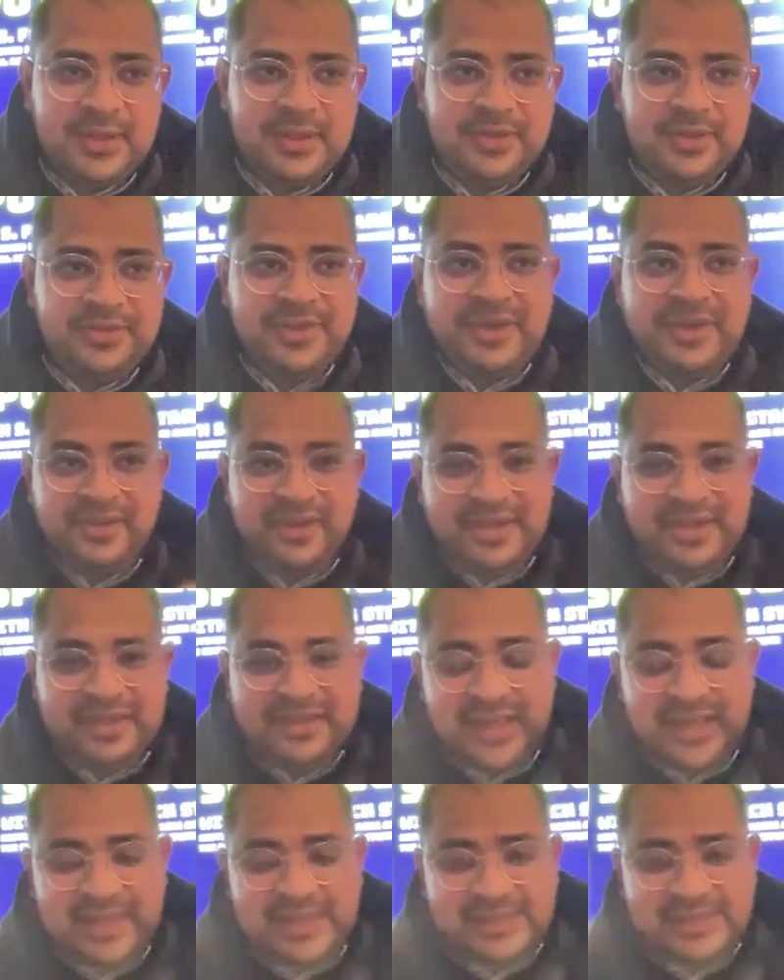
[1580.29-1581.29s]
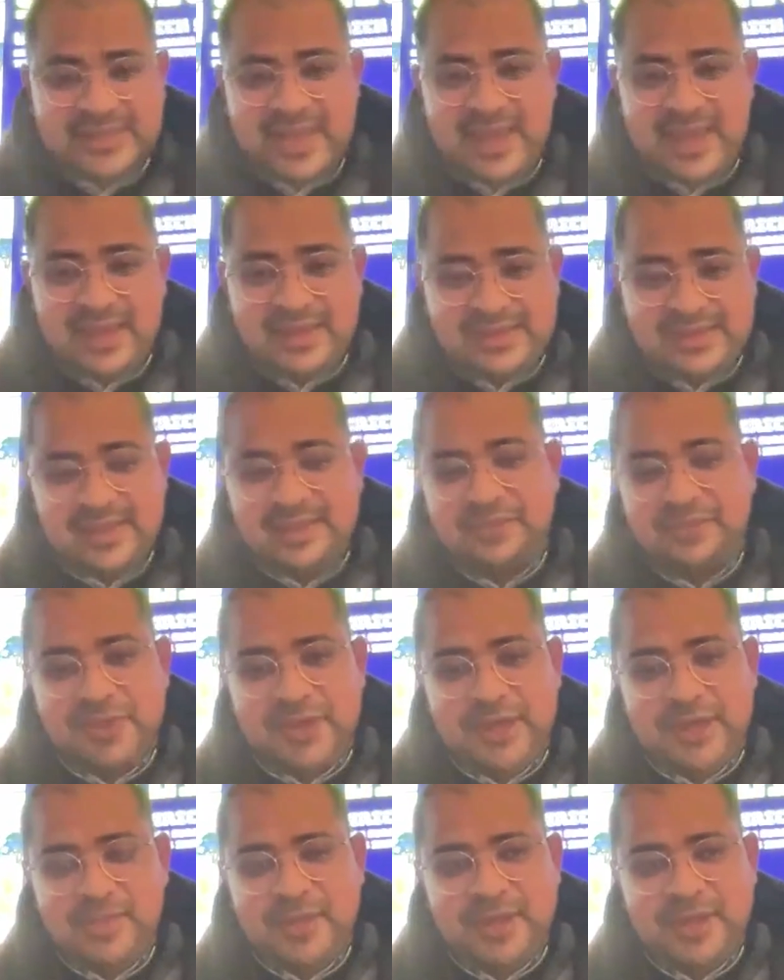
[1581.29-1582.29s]
Central Asia is there
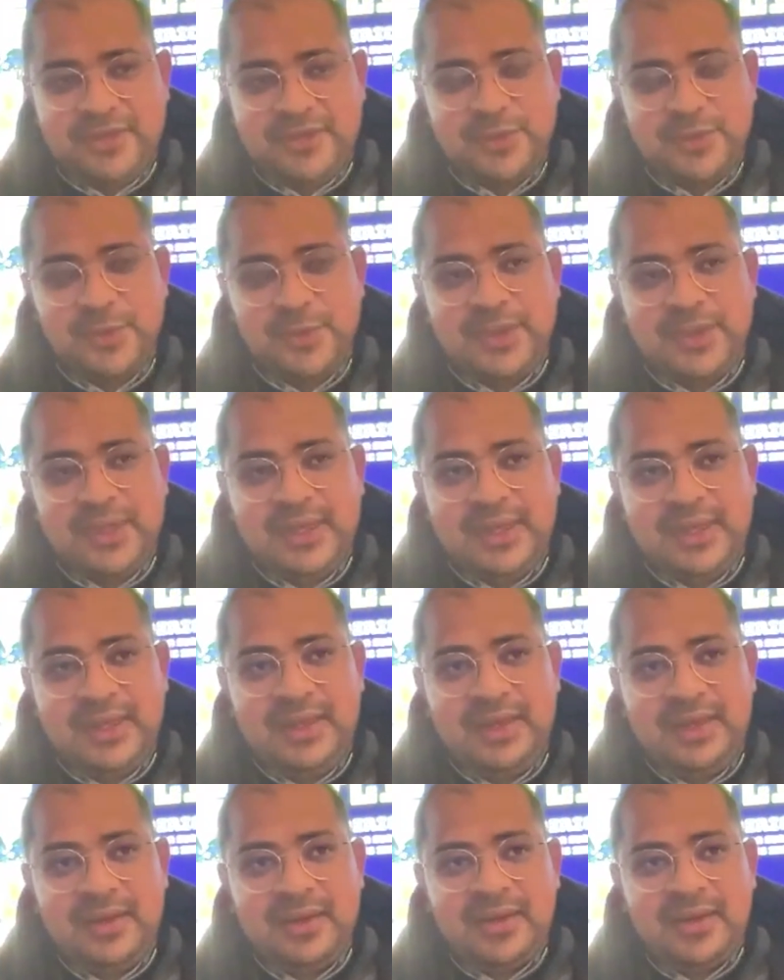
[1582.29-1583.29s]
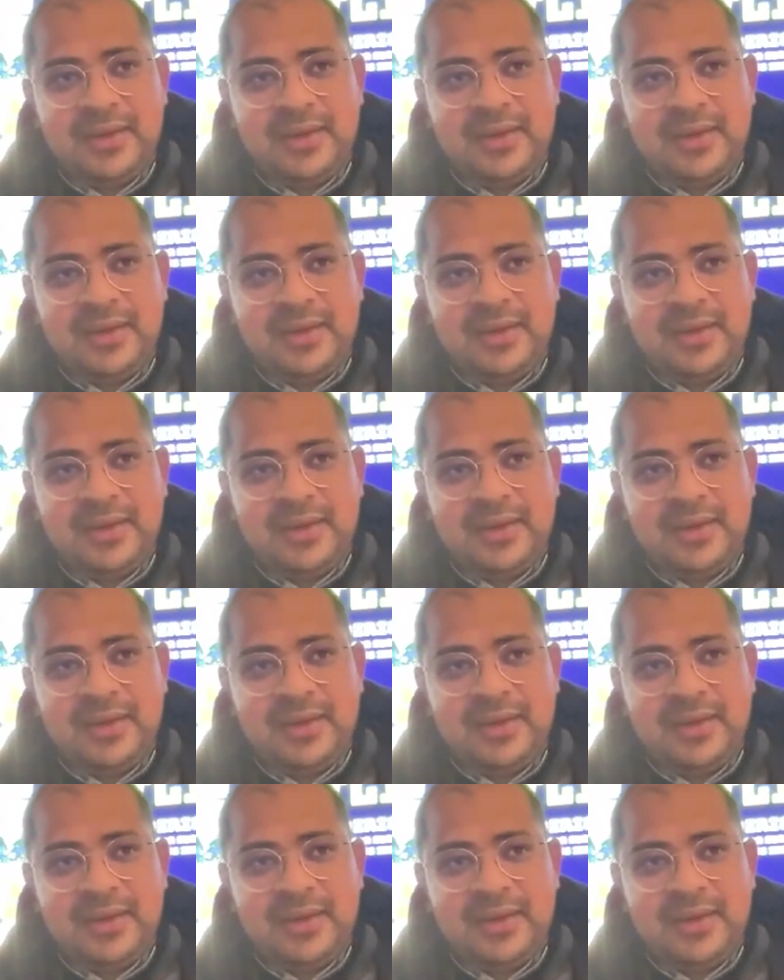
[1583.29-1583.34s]
somewhere, but it's only